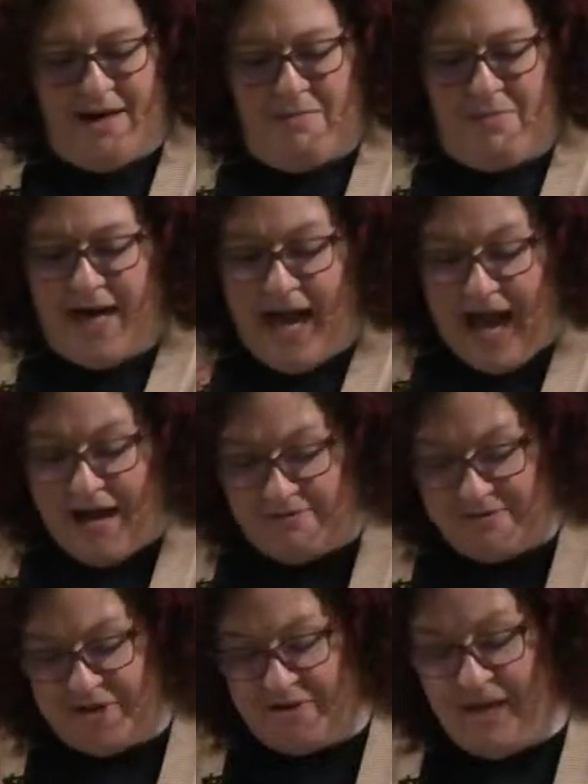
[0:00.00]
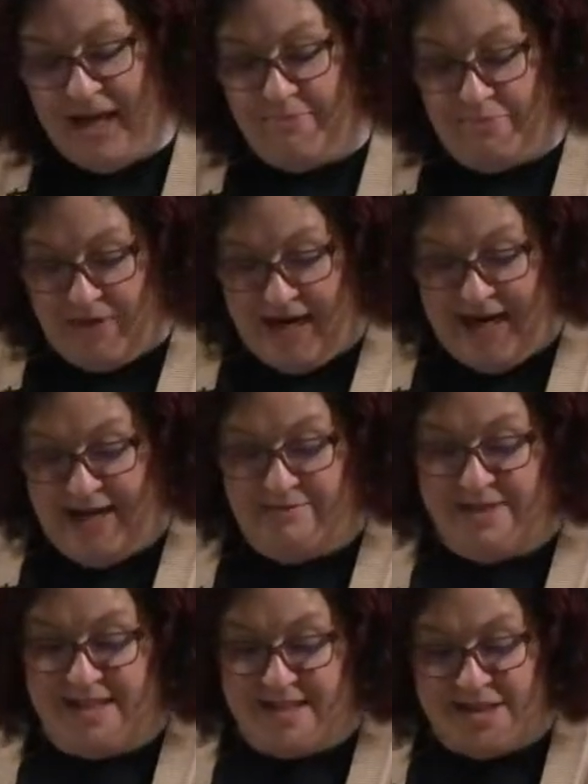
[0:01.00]
but after my brain
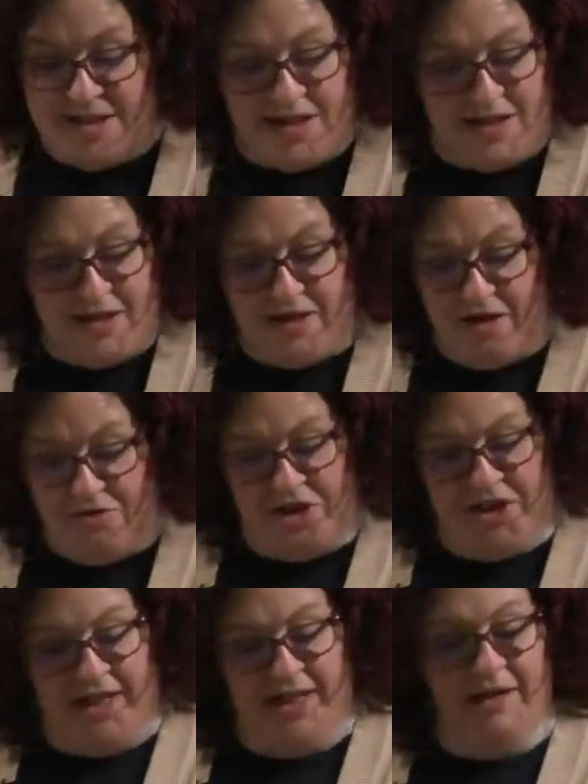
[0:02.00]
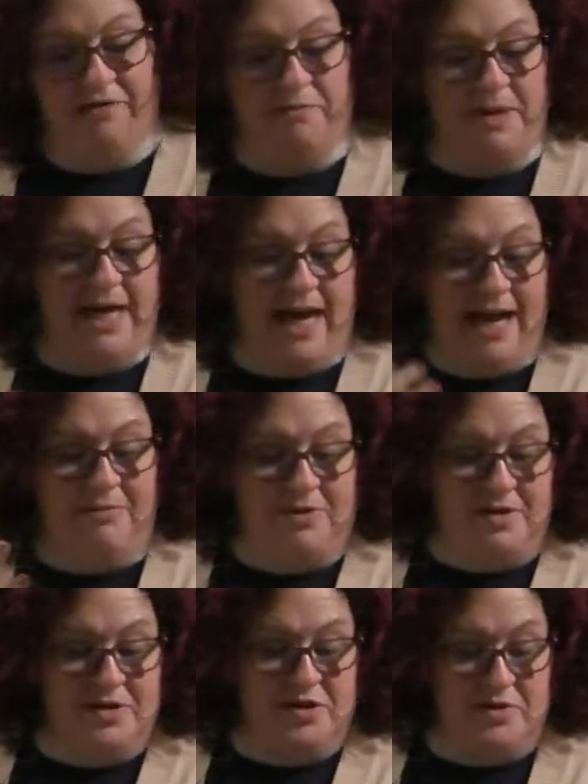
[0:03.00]
resisted the notion of being able
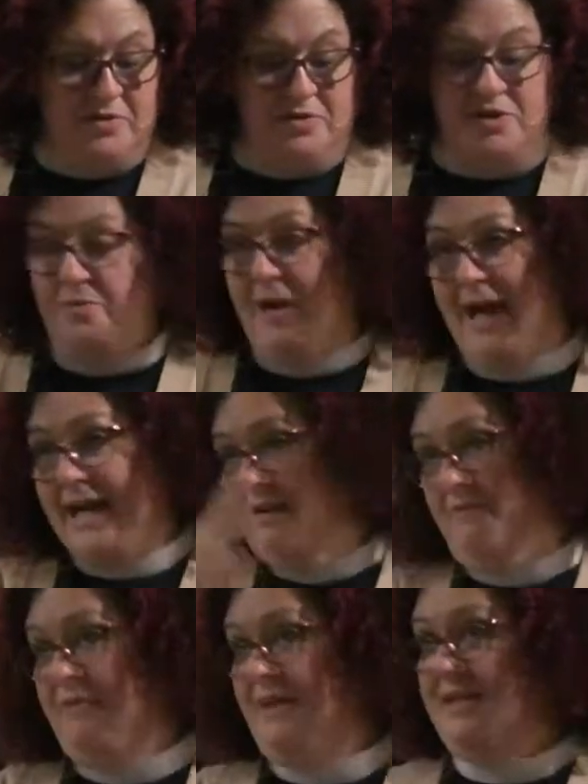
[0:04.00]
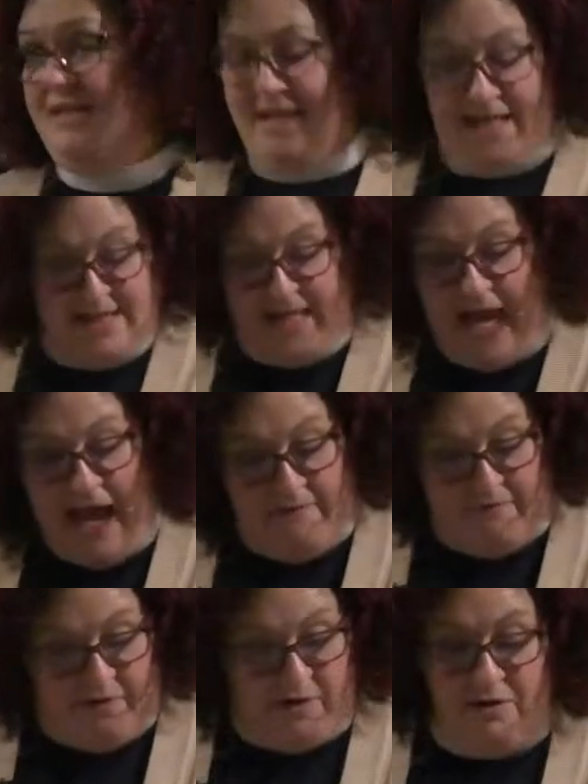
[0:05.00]
to do any of these things
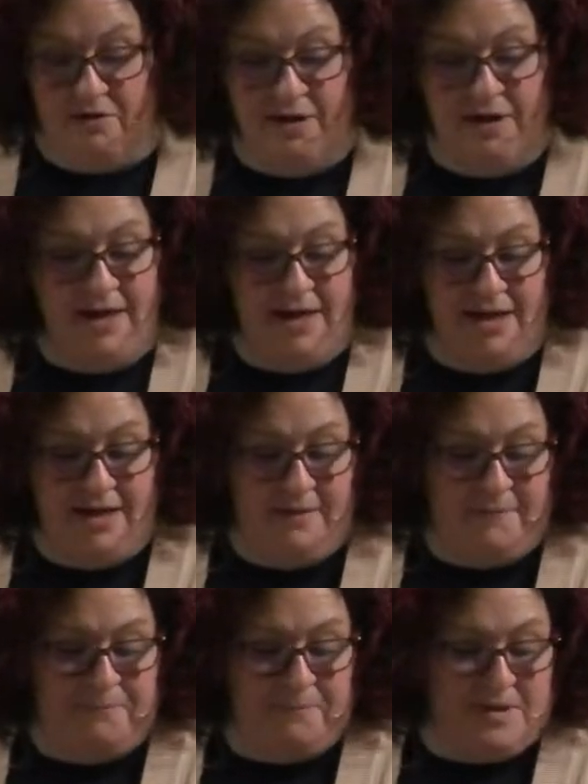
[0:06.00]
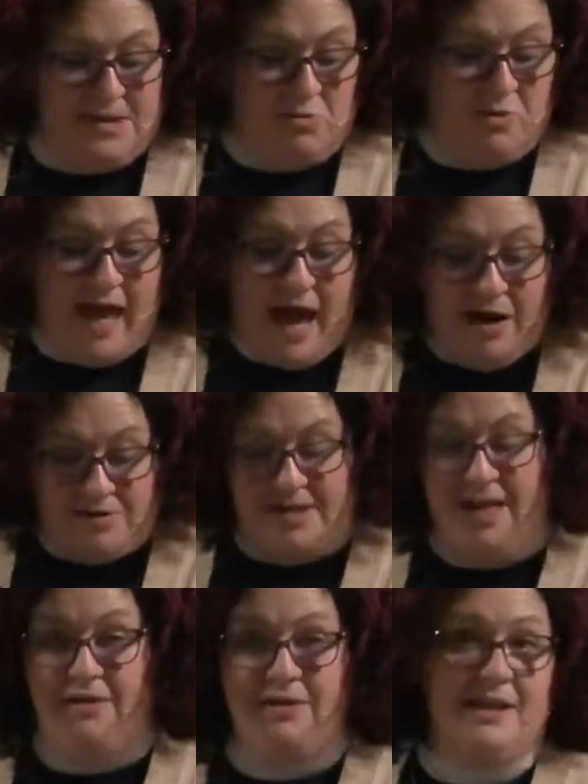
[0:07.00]
ever without
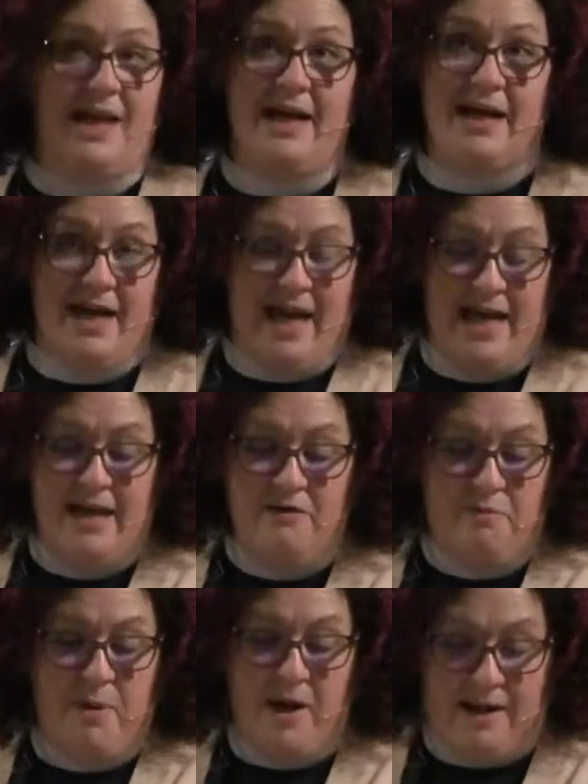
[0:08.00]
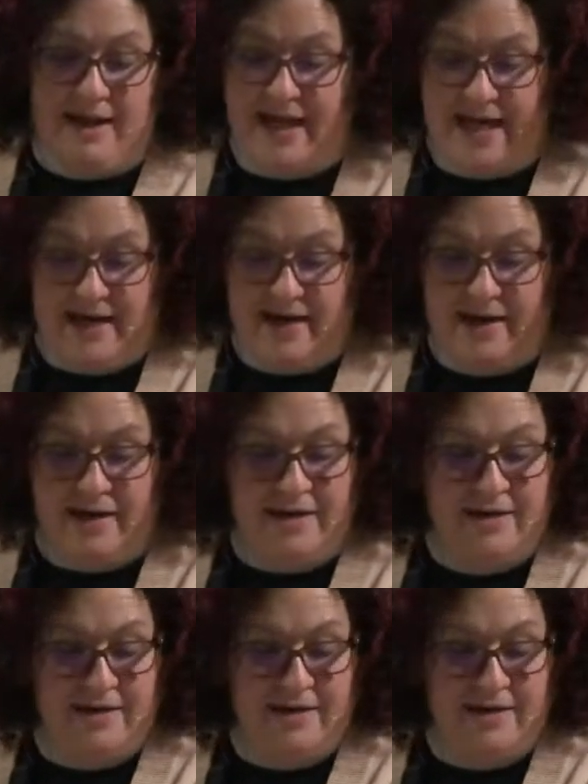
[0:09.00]
sounding like a naive Pollyanna,